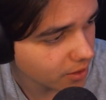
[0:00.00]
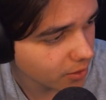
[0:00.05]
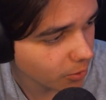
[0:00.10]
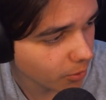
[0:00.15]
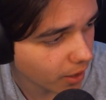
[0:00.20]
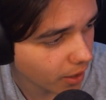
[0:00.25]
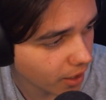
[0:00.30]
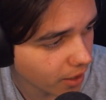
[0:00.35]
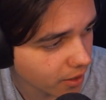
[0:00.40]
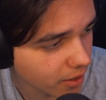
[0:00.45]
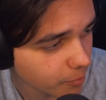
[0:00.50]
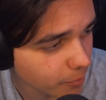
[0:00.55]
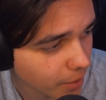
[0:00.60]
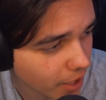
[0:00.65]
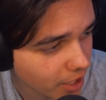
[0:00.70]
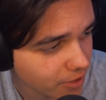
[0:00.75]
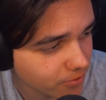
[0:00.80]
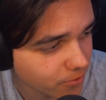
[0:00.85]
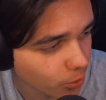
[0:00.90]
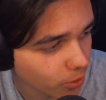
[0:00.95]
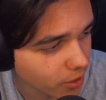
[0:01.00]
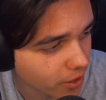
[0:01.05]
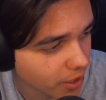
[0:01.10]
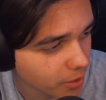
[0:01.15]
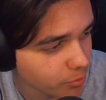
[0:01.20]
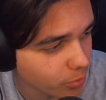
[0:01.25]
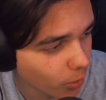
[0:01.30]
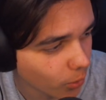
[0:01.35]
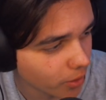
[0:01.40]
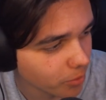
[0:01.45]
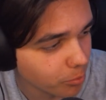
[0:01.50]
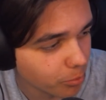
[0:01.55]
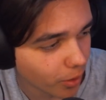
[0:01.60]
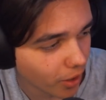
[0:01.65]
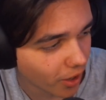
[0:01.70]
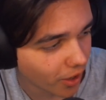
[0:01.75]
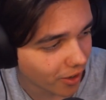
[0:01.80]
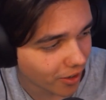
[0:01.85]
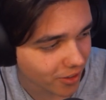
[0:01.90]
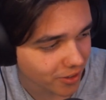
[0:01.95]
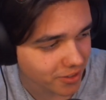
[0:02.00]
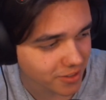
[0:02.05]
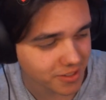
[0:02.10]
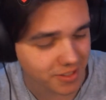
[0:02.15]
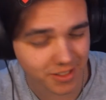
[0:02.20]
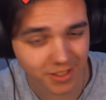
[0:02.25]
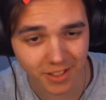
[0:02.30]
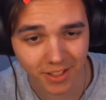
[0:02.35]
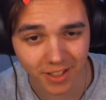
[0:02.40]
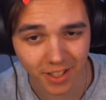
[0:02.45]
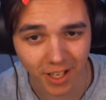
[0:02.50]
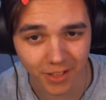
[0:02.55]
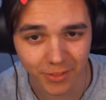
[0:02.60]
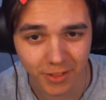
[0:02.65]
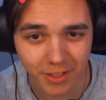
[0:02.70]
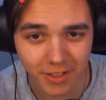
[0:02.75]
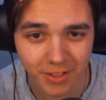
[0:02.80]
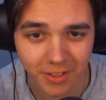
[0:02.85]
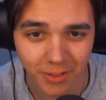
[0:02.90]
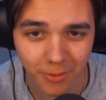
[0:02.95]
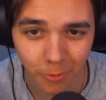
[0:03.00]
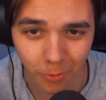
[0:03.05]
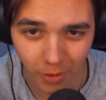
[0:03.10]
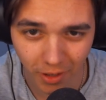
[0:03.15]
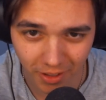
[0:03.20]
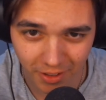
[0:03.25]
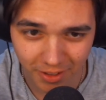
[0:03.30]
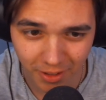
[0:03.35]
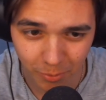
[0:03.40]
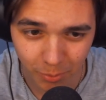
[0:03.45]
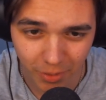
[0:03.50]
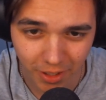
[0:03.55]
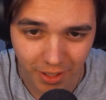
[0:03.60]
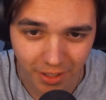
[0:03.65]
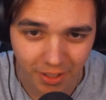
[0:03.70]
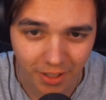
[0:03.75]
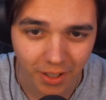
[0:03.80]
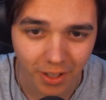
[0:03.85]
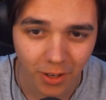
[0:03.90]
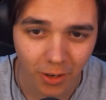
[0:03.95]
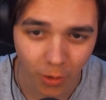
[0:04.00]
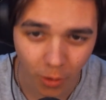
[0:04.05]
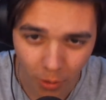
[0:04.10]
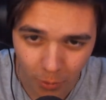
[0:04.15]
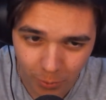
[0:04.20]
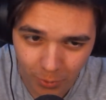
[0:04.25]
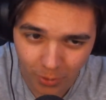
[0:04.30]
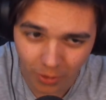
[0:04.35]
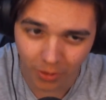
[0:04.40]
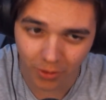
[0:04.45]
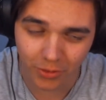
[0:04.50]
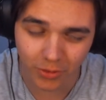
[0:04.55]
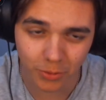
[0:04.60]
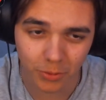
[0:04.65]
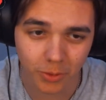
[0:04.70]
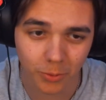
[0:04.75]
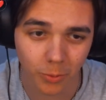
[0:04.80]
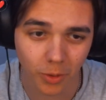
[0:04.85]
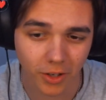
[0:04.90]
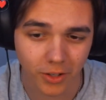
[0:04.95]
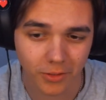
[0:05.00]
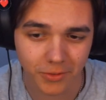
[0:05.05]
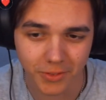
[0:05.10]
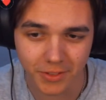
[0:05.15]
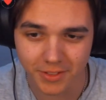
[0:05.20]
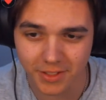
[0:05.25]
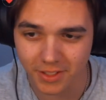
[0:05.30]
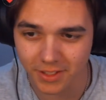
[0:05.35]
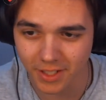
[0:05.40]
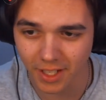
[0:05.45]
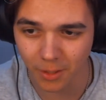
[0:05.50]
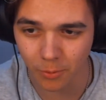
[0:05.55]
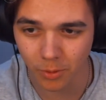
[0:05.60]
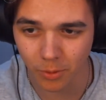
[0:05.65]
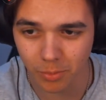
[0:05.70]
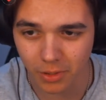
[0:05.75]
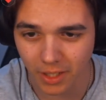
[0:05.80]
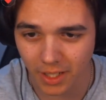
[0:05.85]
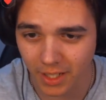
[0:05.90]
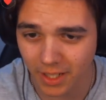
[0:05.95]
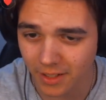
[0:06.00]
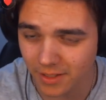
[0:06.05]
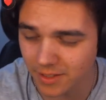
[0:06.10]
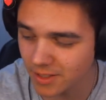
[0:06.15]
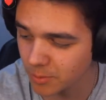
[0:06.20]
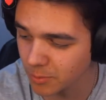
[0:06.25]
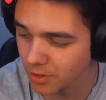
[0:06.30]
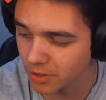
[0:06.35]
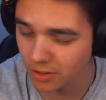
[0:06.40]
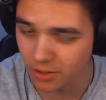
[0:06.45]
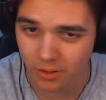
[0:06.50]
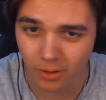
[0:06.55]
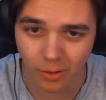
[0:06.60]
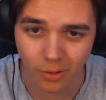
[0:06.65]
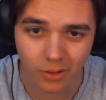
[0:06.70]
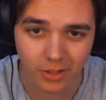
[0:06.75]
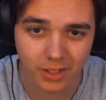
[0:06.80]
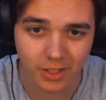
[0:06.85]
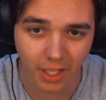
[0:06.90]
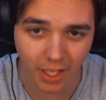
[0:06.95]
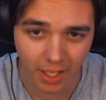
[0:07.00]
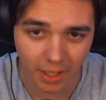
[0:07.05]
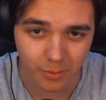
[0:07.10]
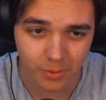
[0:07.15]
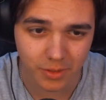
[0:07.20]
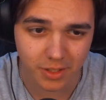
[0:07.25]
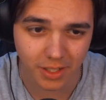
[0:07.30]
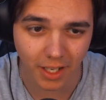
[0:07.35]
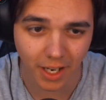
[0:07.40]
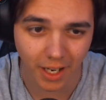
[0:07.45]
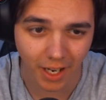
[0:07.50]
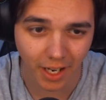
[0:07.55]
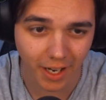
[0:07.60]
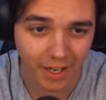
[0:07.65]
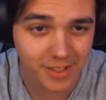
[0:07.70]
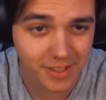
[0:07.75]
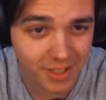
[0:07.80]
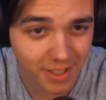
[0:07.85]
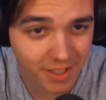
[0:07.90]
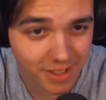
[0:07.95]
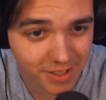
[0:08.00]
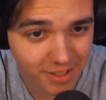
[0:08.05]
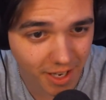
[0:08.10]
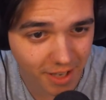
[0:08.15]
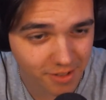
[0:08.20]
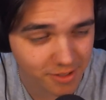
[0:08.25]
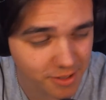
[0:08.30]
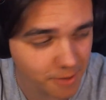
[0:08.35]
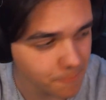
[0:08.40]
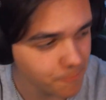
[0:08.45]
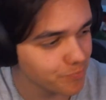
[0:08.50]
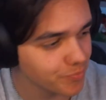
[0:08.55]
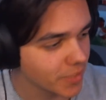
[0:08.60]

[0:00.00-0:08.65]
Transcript: Welcome. Hi, Fortnite Boy Balls. Love it. Welcome, man. Hope you're all doing wonderful today. We're playing some good old games today. Hi, CSS.